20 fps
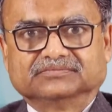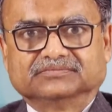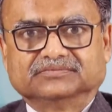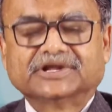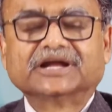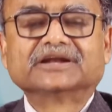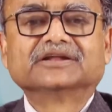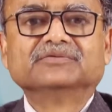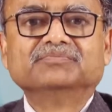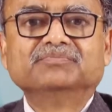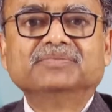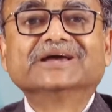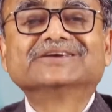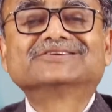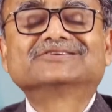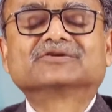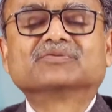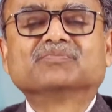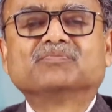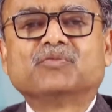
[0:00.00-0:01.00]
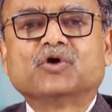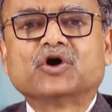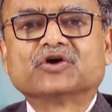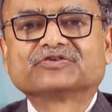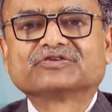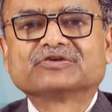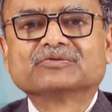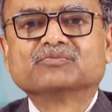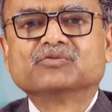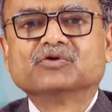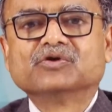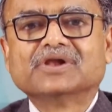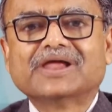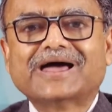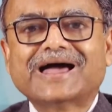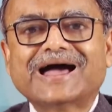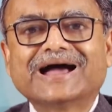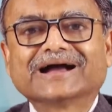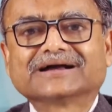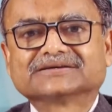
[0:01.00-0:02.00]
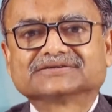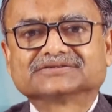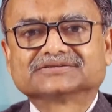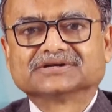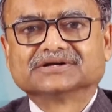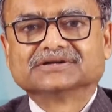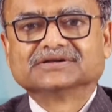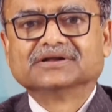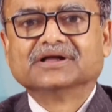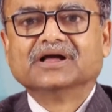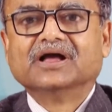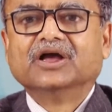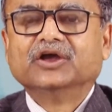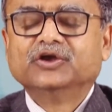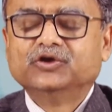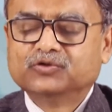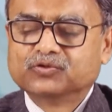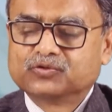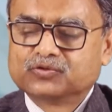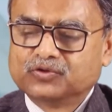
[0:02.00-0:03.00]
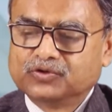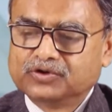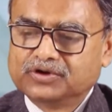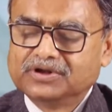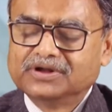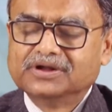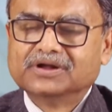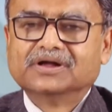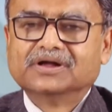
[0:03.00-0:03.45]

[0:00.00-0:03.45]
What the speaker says: That is best possible action you could